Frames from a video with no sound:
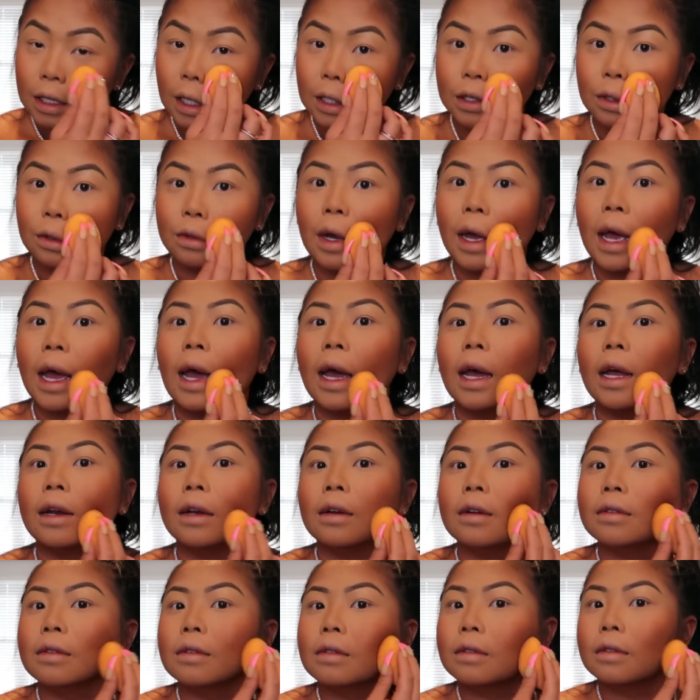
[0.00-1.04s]
I do
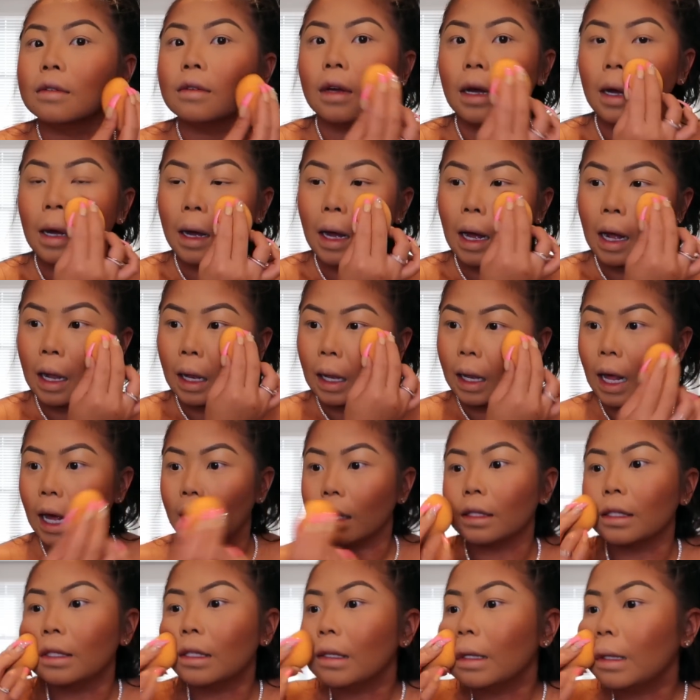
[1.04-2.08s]
add a
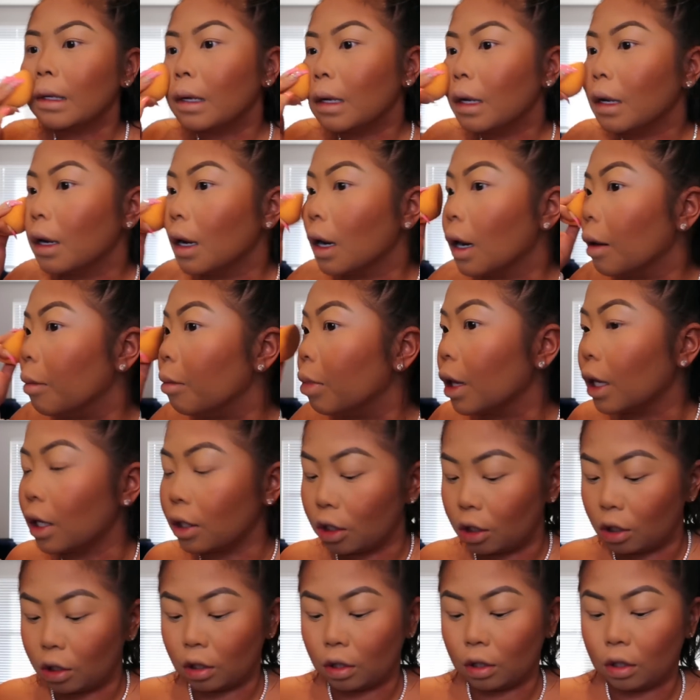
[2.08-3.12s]
lot of
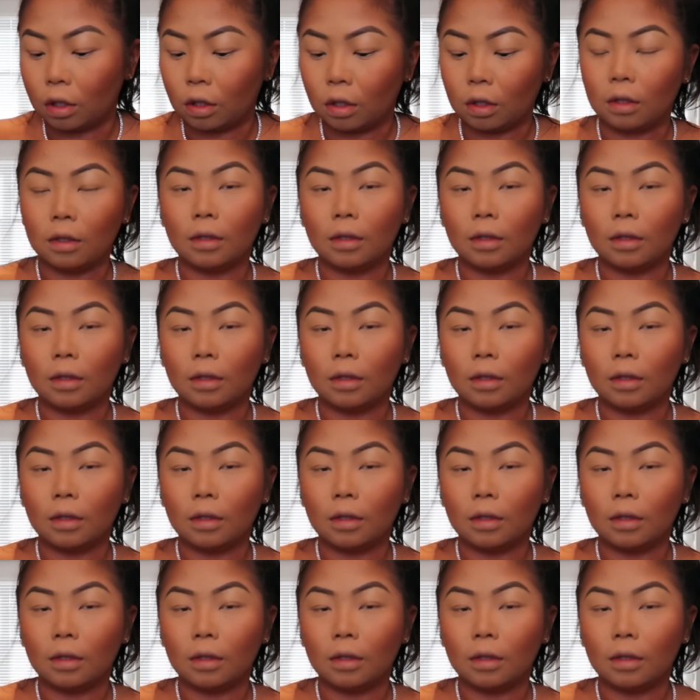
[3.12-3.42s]
blush.